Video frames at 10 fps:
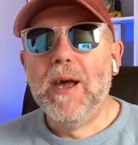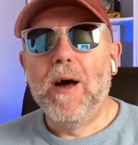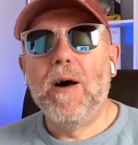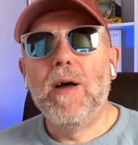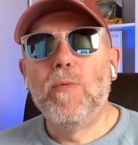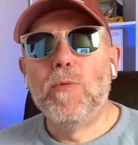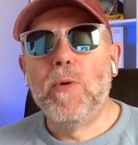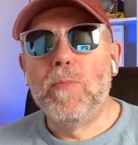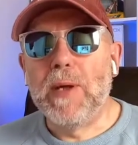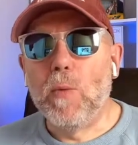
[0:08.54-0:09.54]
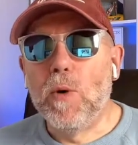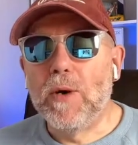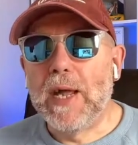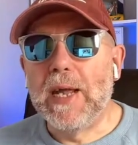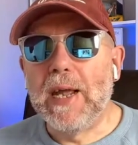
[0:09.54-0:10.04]
I will be
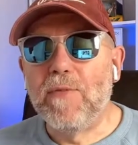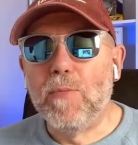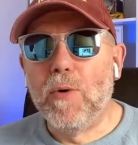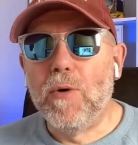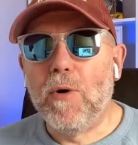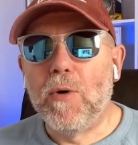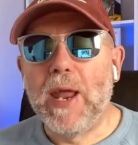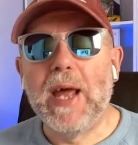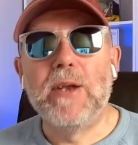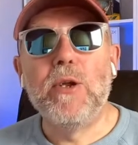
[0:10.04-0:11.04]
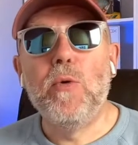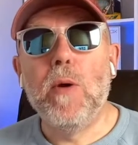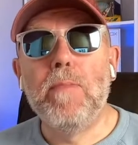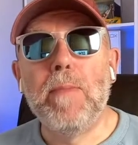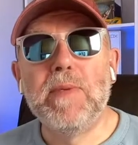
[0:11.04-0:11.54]
working even more on our new
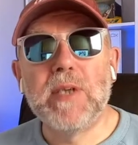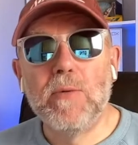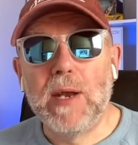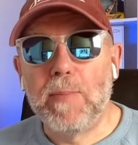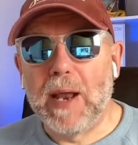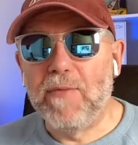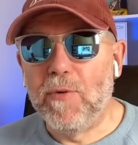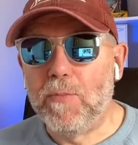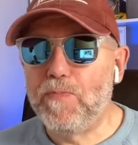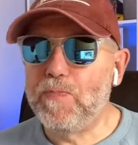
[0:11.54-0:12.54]
members-only platform.